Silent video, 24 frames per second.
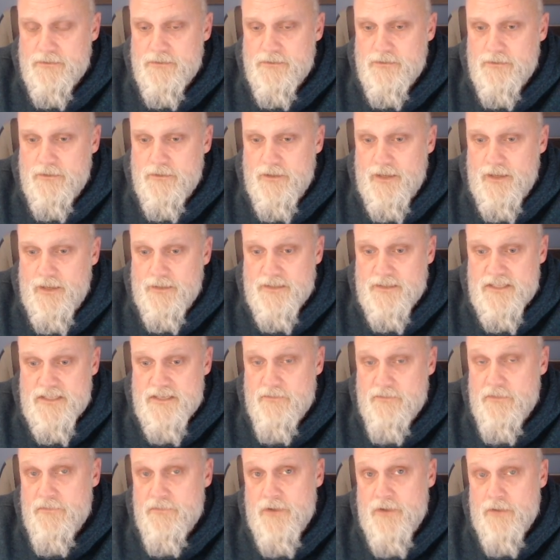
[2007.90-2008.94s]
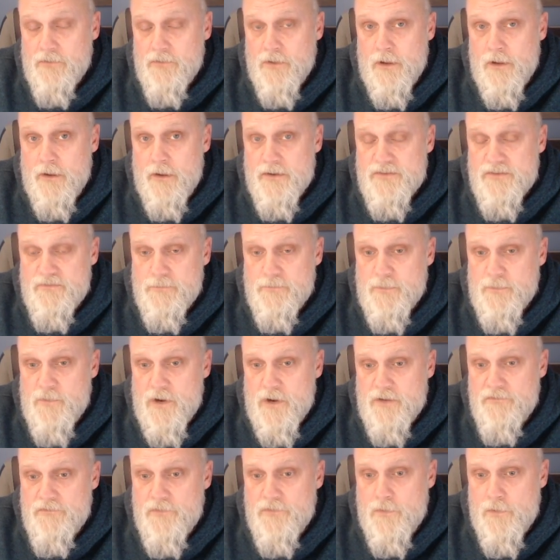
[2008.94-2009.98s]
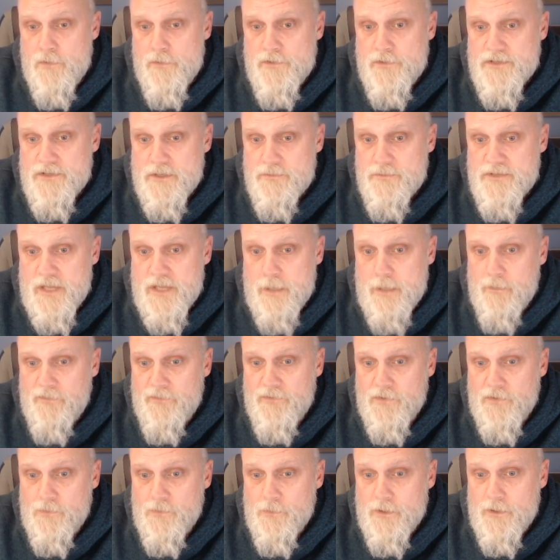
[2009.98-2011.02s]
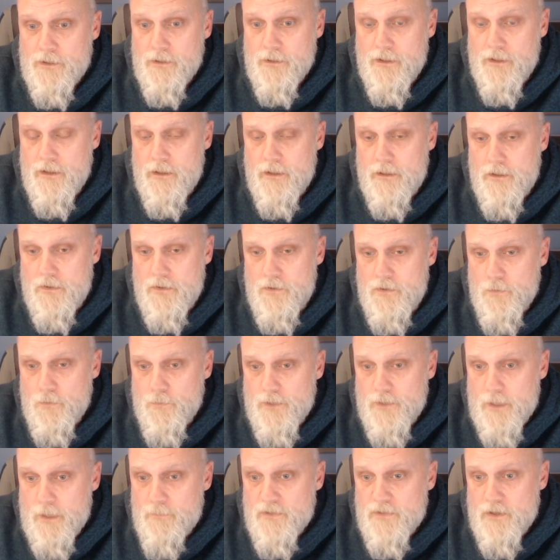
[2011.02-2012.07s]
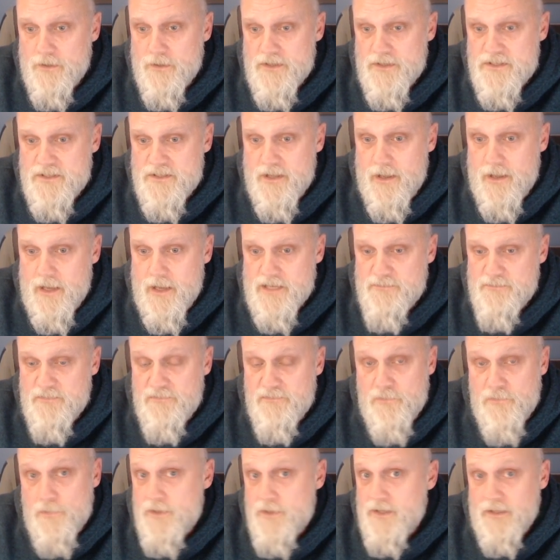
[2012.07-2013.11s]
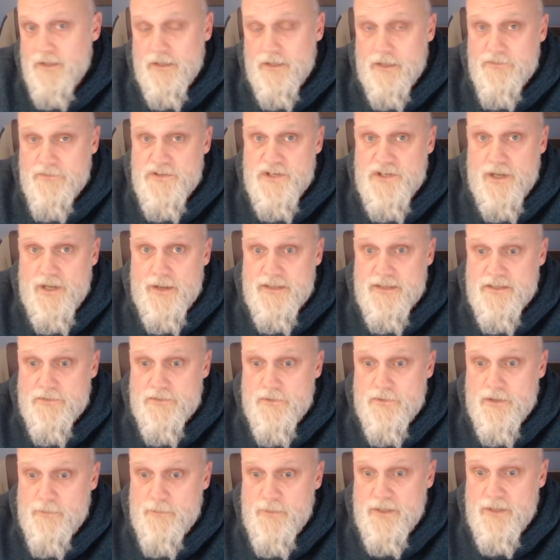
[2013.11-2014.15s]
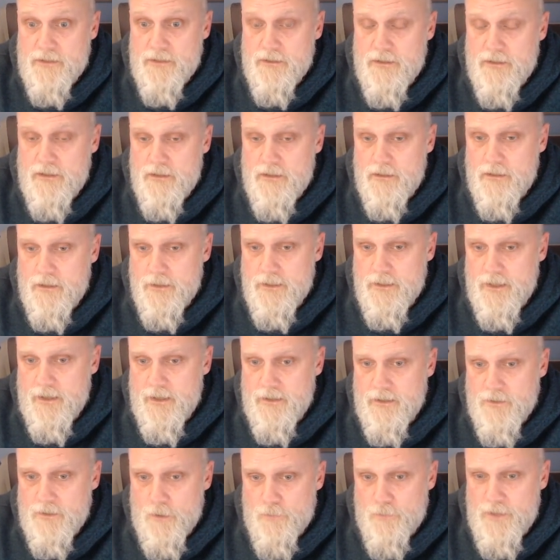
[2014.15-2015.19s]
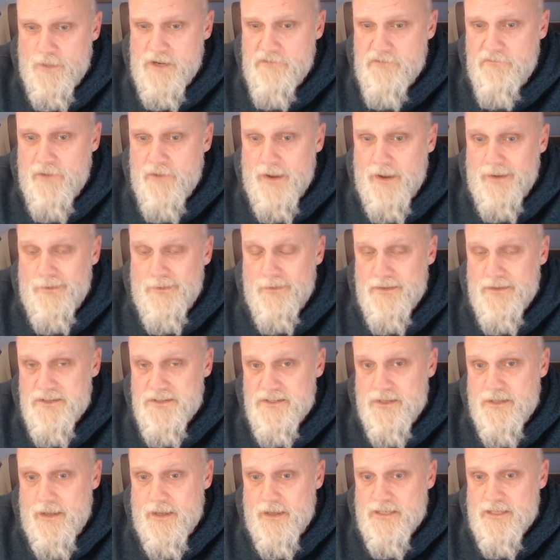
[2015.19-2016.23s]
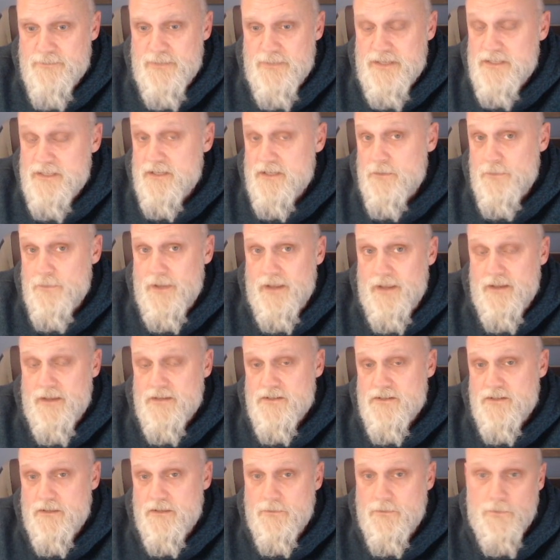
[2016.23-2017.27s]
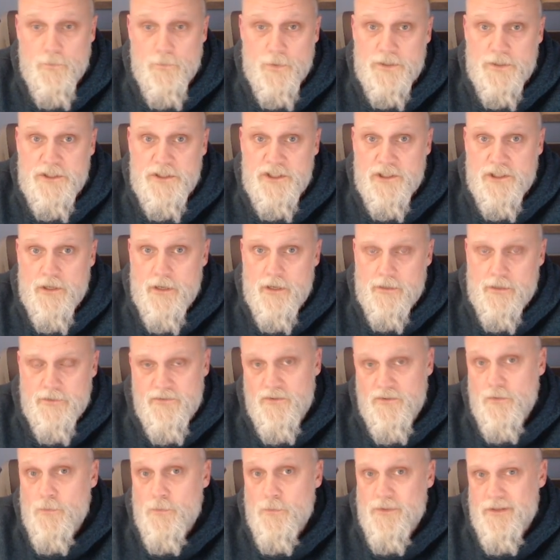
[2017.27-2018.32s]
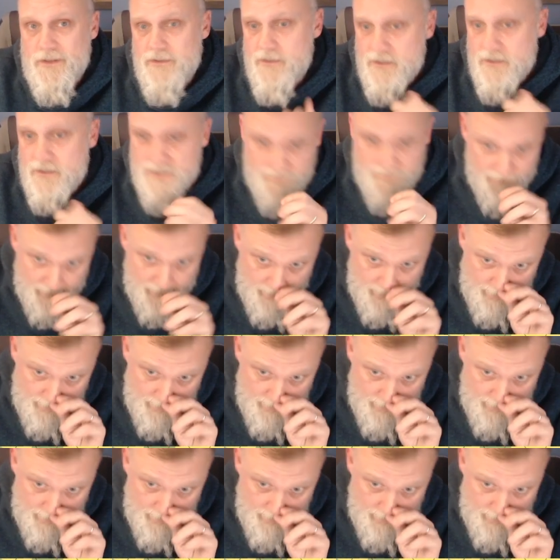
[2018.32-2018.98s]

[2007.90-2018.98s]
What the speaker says: and the 75 longs from the Mark IVs, I was able to do a number on his tanks before he could have a chance of hurting me. Again, no rate of fire on his tanks means he only used 1 shot, 2 with intensifier,